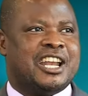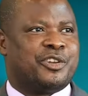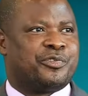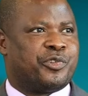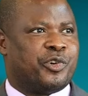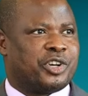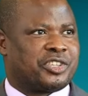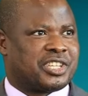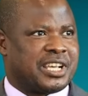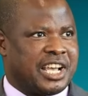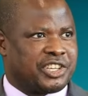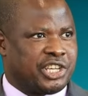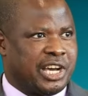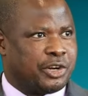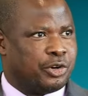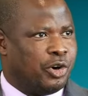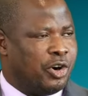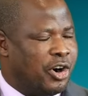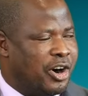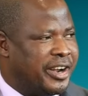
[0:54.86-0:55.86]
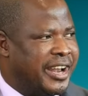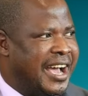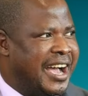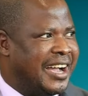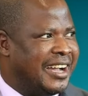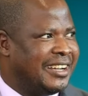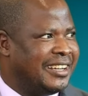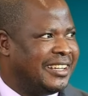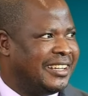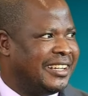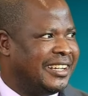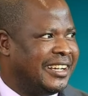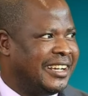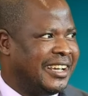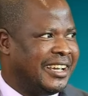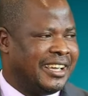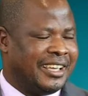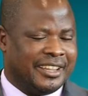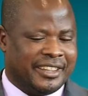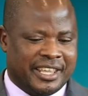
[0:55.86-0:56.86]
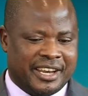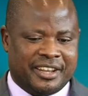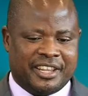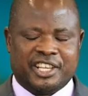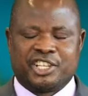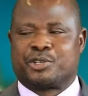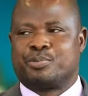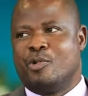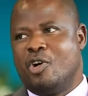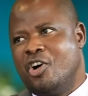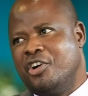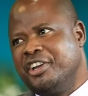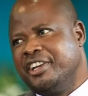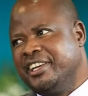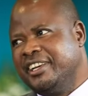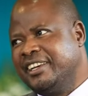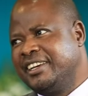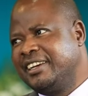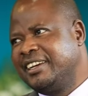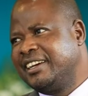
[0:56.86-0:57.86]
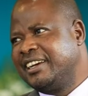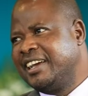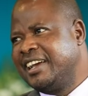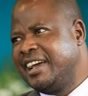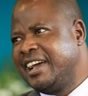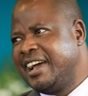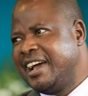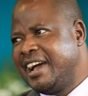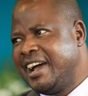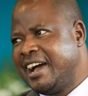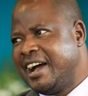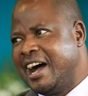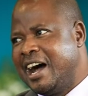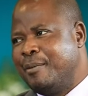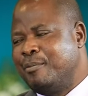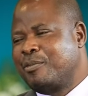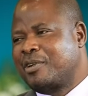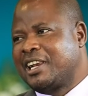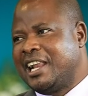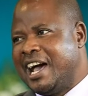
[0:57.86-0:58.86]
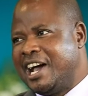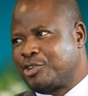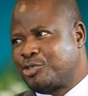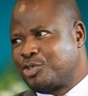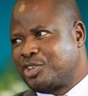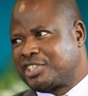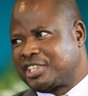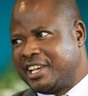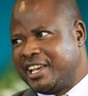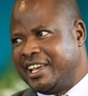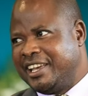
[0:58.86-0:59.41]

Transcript: And for such an honor, then this morning, I'm glad to